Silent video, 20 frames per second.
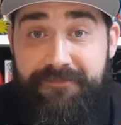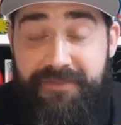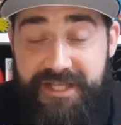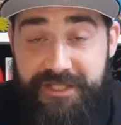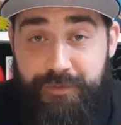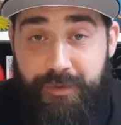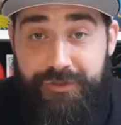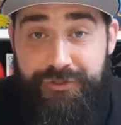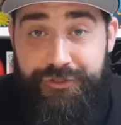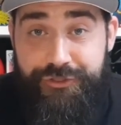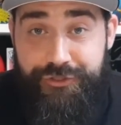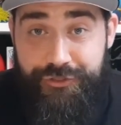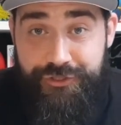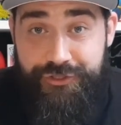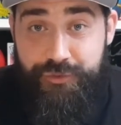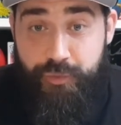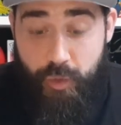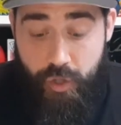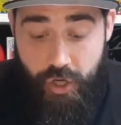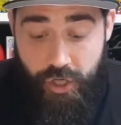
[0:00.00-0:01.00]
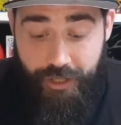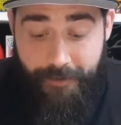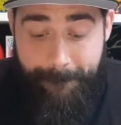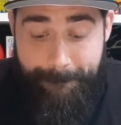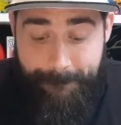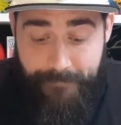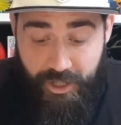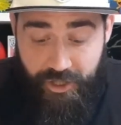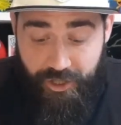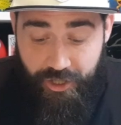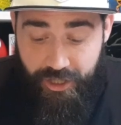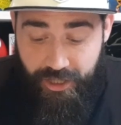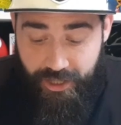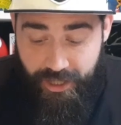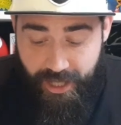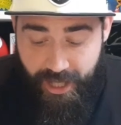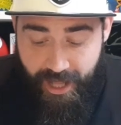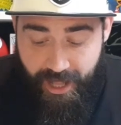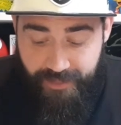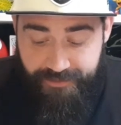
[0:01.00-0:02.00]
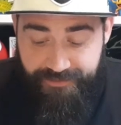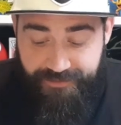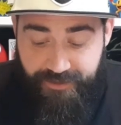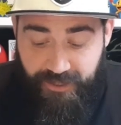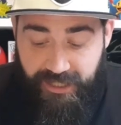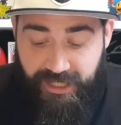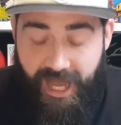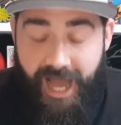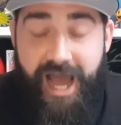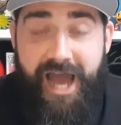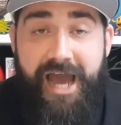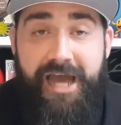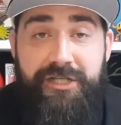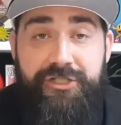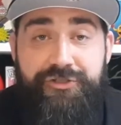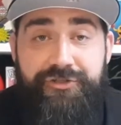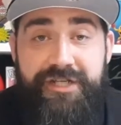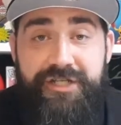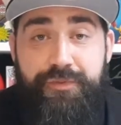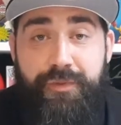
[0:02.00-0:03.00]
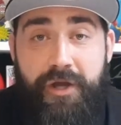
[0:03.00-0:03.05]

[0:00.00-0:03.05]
This one does work, but the cartridge,